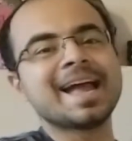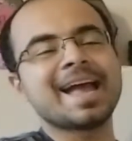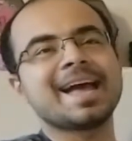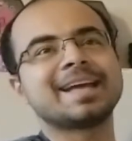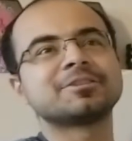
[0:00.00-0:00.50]

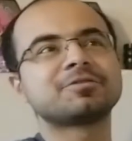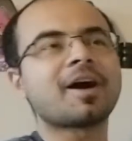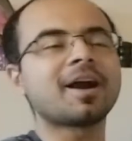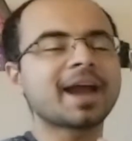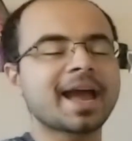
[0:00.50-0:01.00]
And as
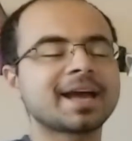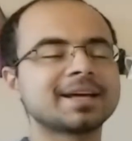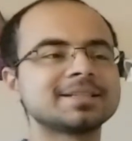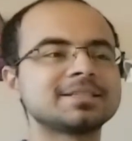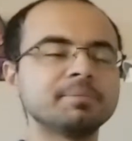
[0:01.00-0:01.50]
far
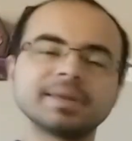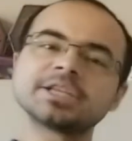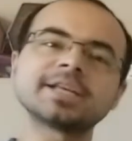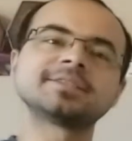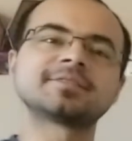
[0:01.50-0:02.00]
as the mini
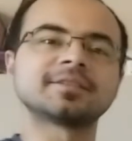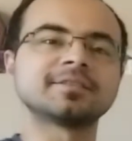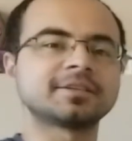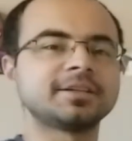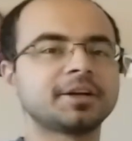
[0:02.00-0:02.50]
challenge is
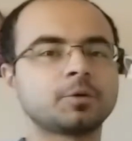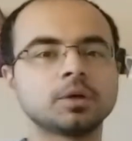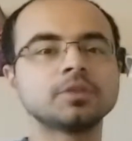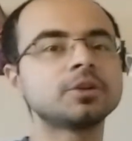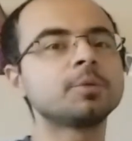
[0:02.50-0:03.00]
concerned, there
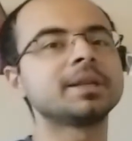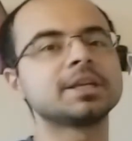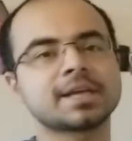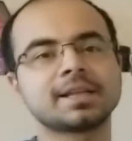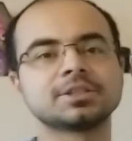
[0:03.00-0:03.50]
was no mini
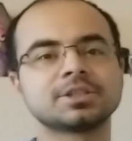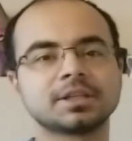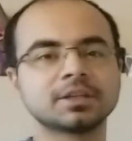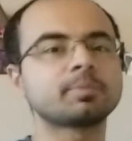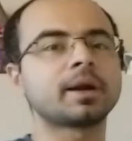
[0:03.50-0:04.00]
challenge
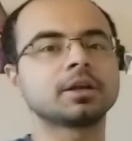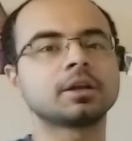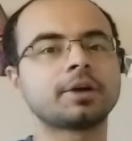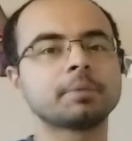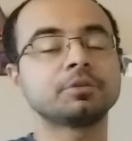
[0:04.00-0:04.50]
in this
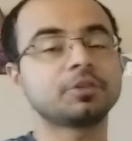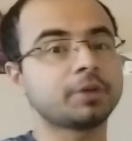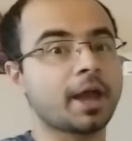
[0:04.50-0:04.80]
particular episode.